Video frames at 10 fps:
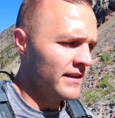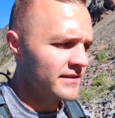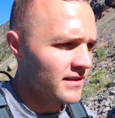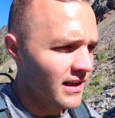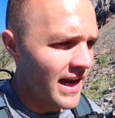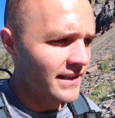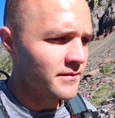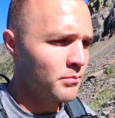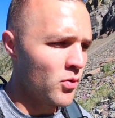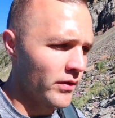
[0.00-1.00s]
It's the
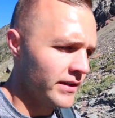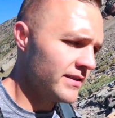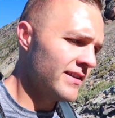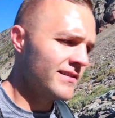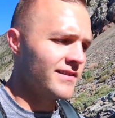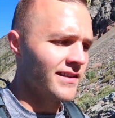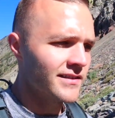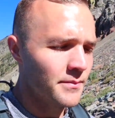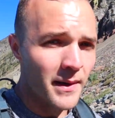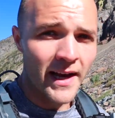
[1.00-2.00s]
last
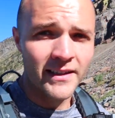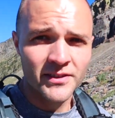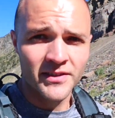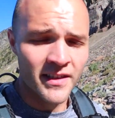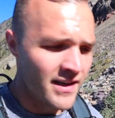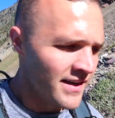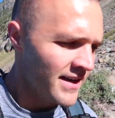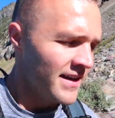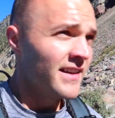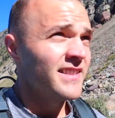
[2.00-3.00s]
0.6 miles
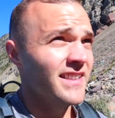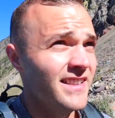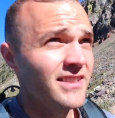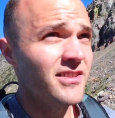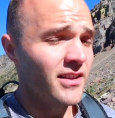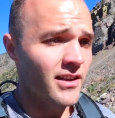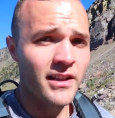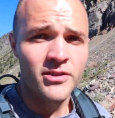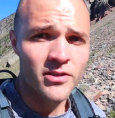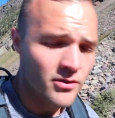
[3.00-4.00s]
to get to the glacier